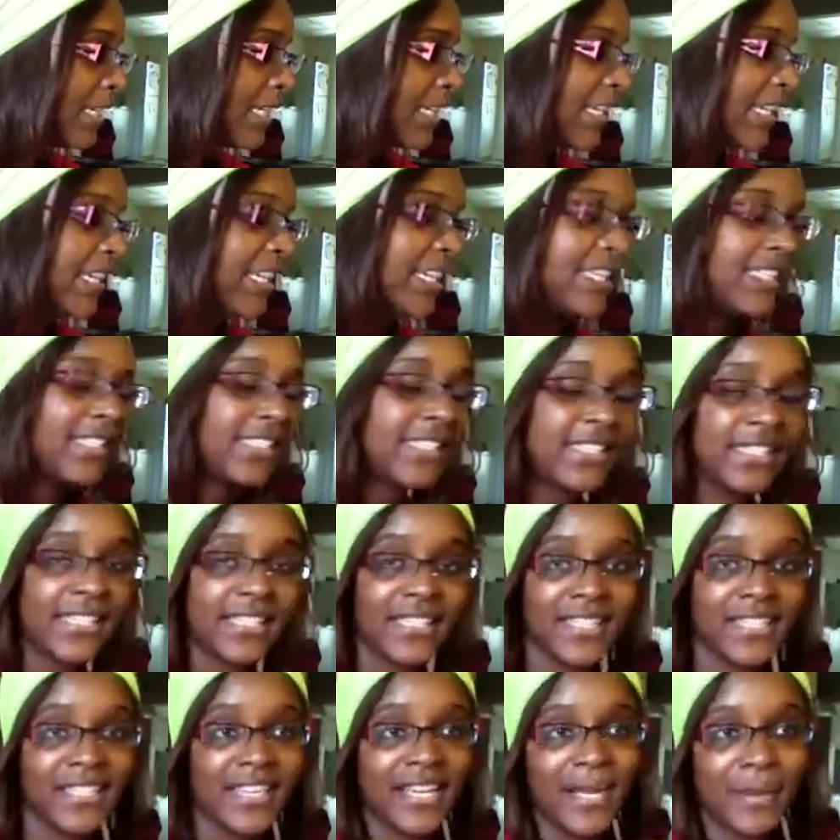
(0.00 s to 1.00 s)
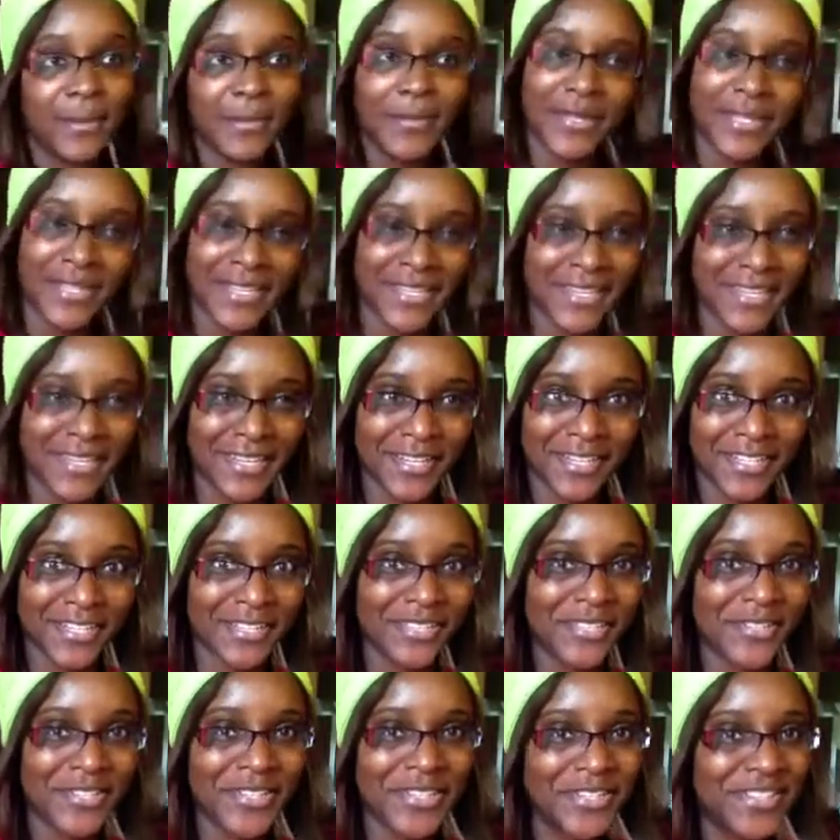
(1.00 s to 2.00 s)
It is I'm looking at it on the
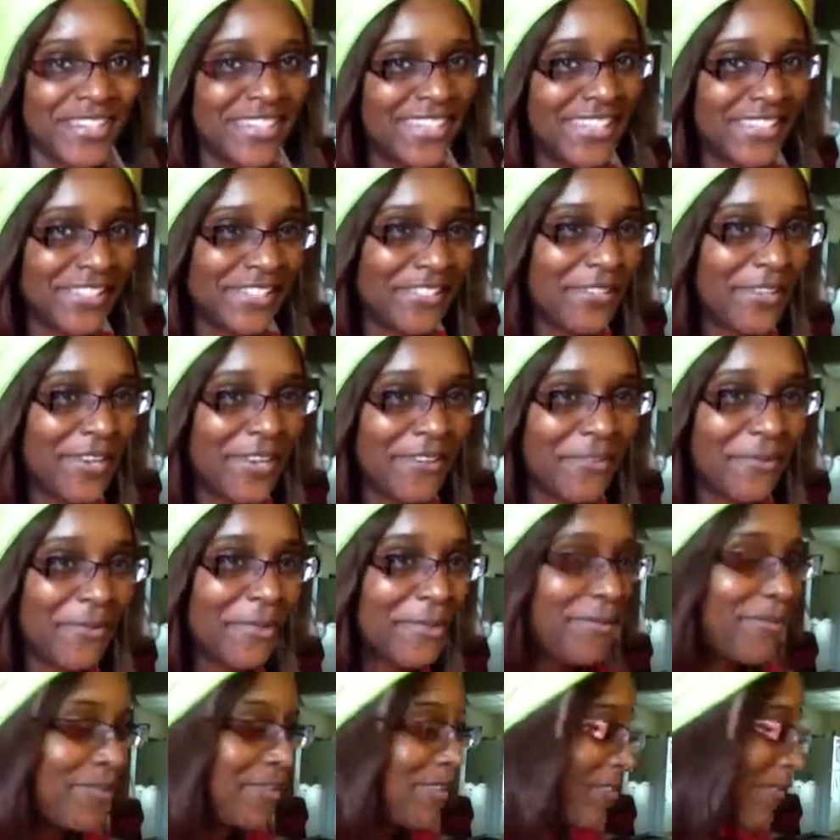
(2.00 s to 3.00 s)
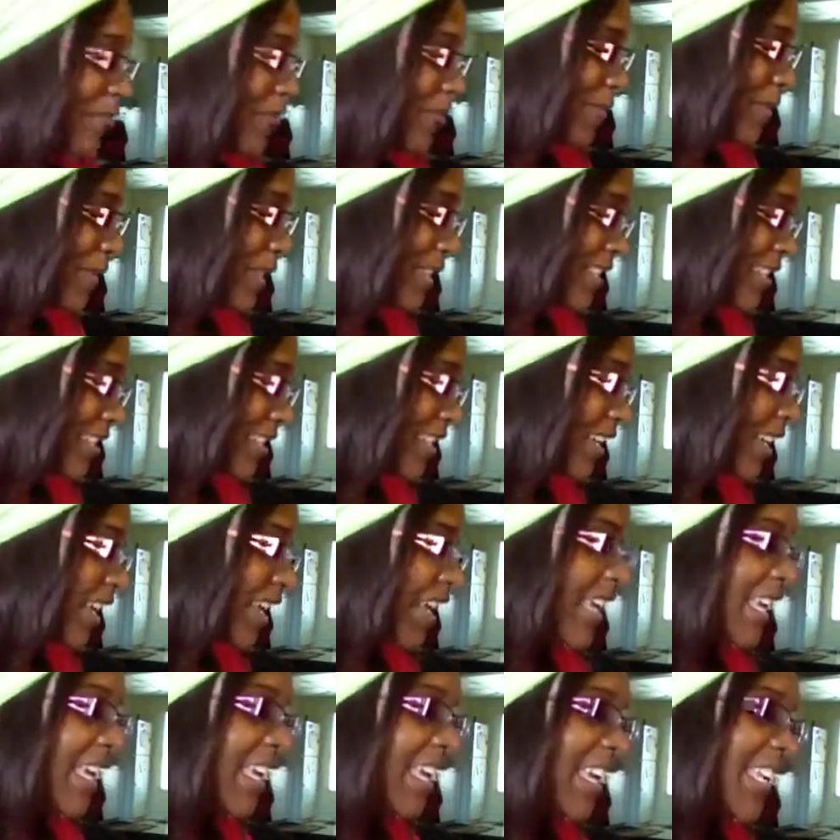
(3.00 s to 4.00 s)
screen right now so I remember the information.
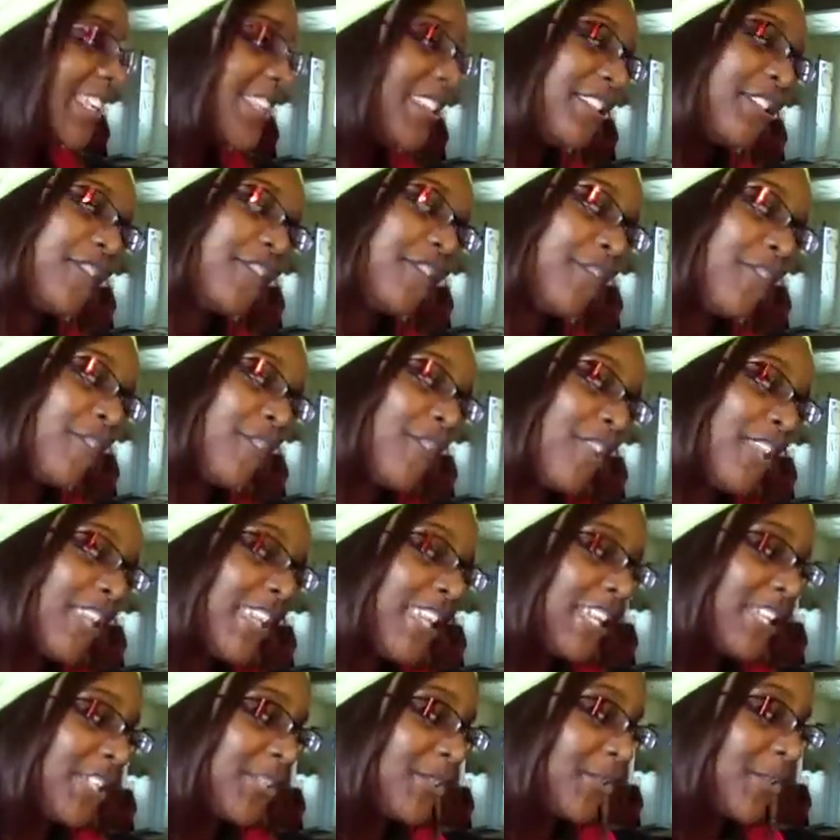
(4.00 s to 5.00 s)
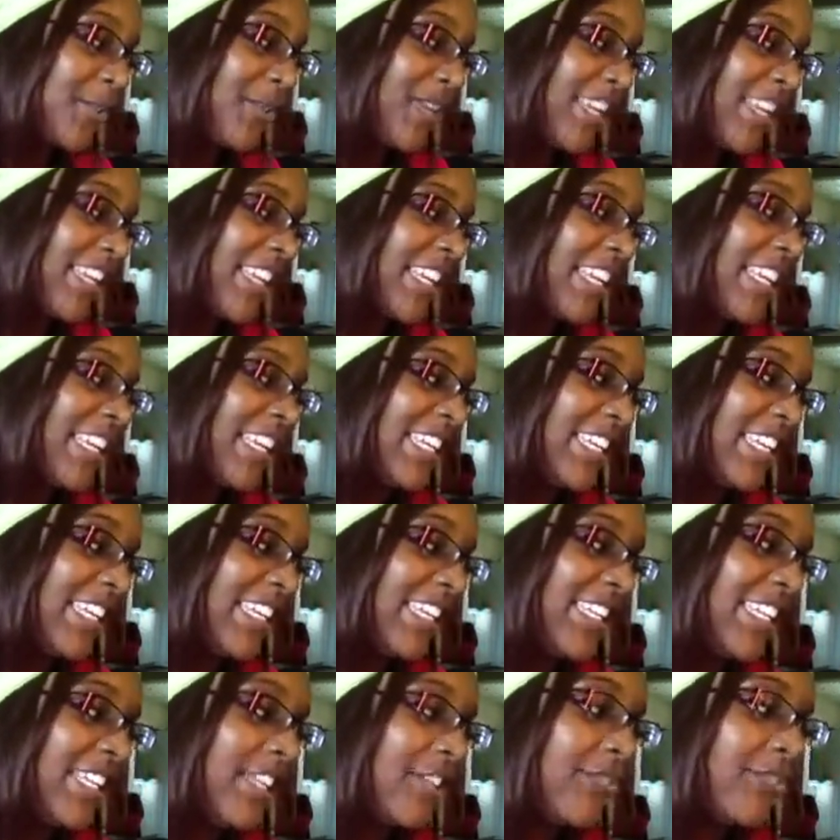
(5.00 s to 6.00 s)
It's the full lace wig,
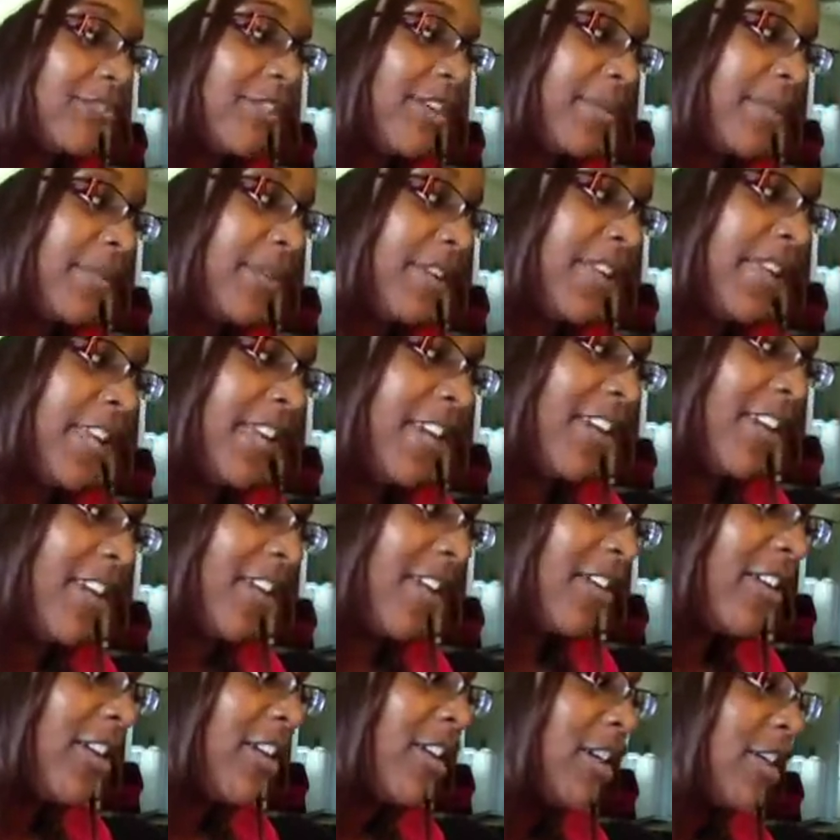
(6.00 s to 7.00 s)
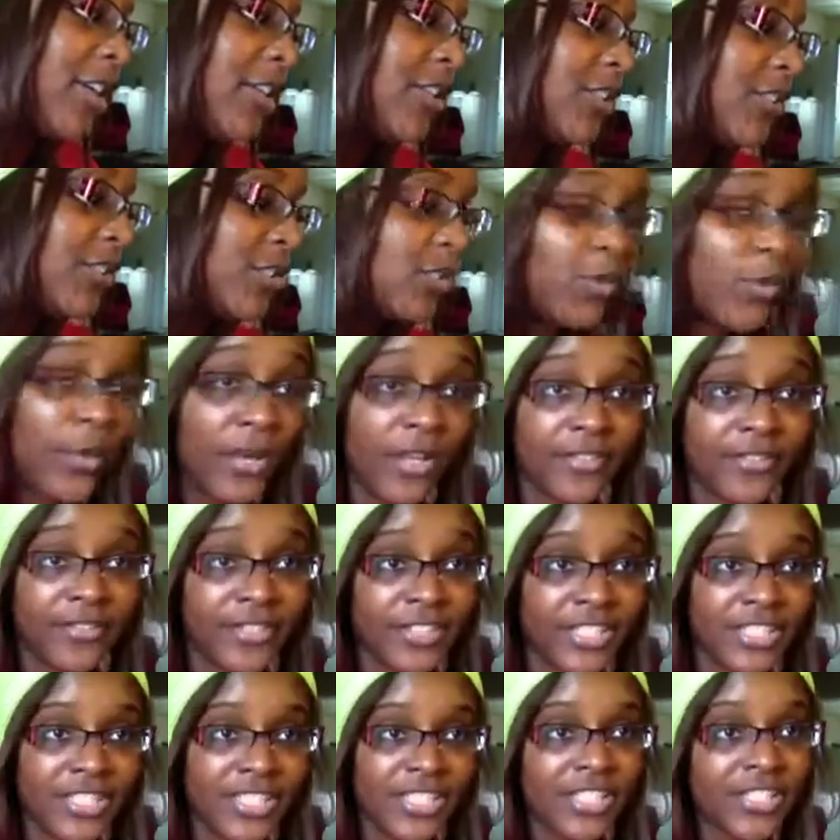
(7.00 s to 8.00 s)
Indian Remy hair, 12
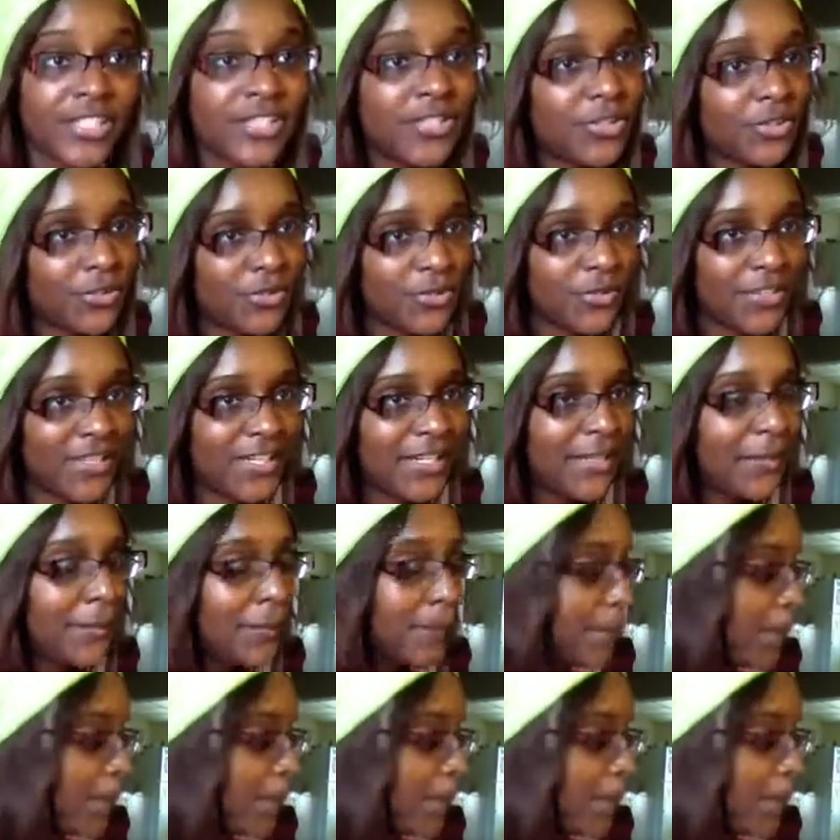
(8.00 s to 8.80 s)
inches straight.